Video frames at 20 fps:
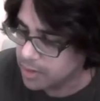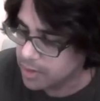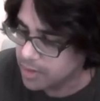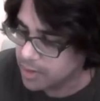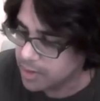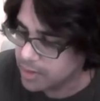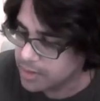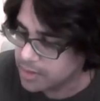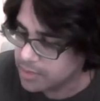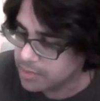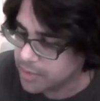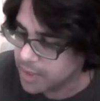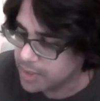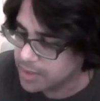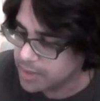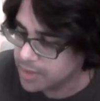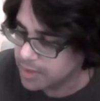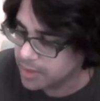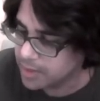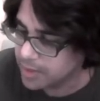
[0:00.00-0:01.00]
is
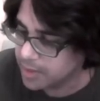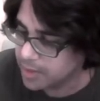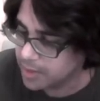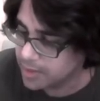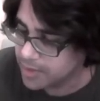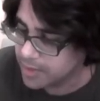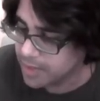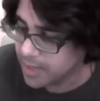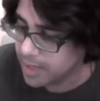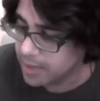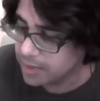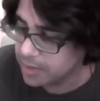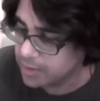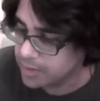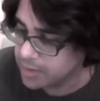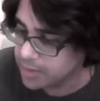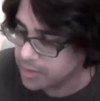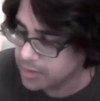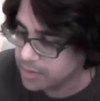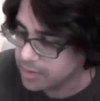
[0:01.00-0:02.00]
basically it's an
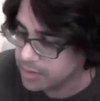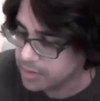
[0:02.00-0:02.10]
annulus.